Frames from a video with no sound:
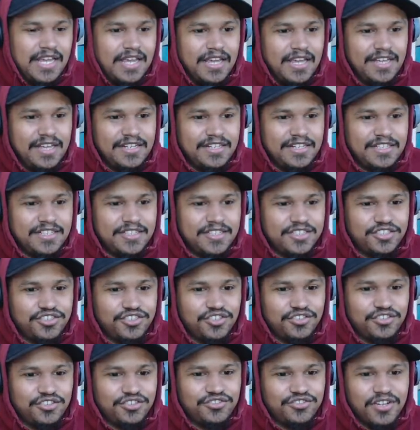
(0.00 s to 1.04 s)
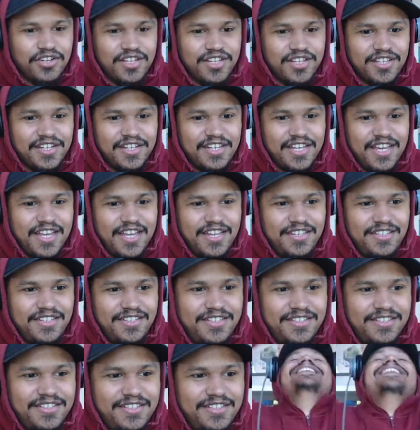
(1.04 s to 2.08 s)
And they're gonna show the trailer again.
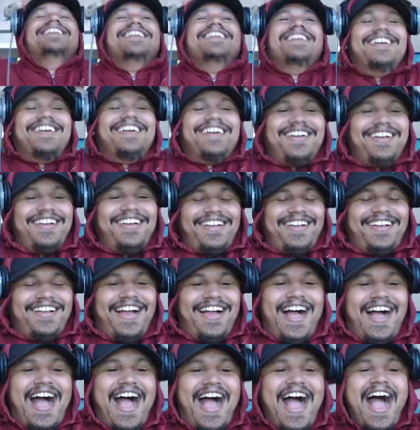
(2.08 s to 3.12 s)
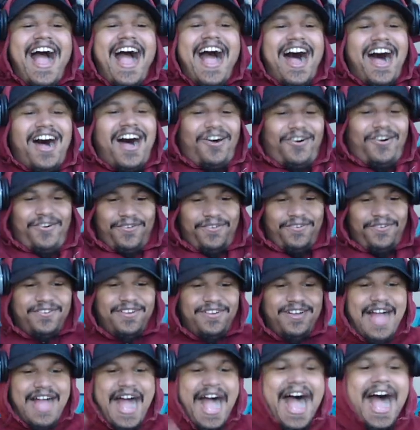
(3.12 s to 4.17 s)
How?
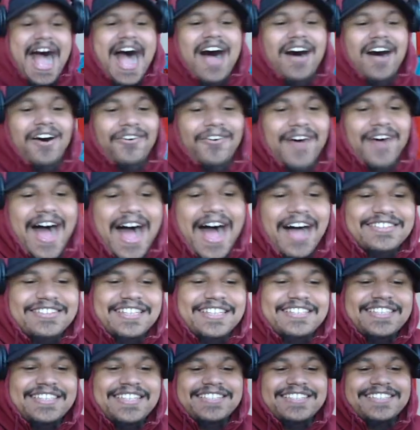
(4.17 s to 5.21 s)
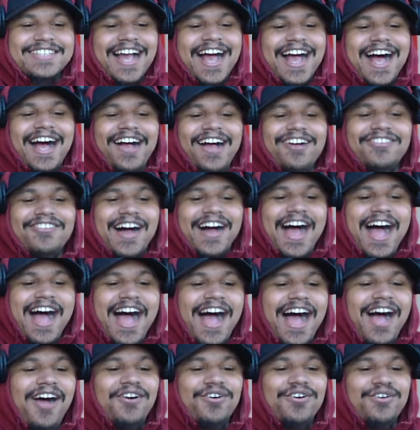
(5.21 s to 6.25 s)
How? How did this how
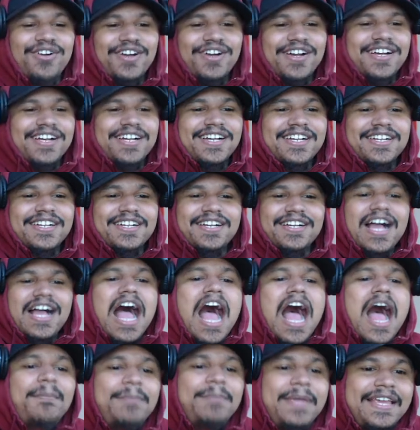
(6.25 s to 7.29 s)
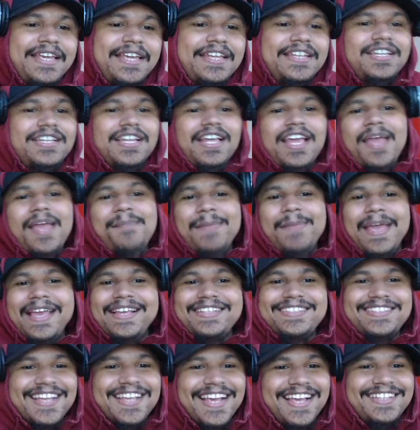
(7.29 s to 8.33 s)
how I mean it
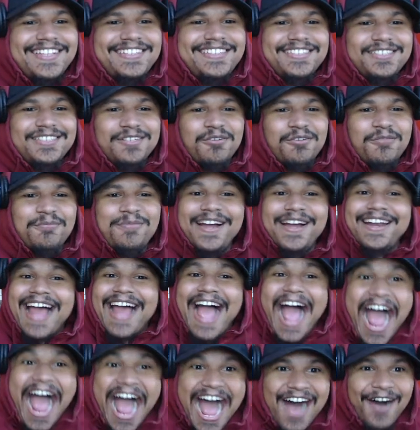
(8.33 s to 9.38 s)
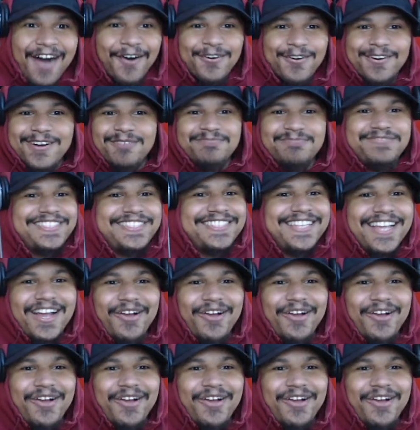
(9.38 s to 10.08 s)
makes sense, but how? I'm still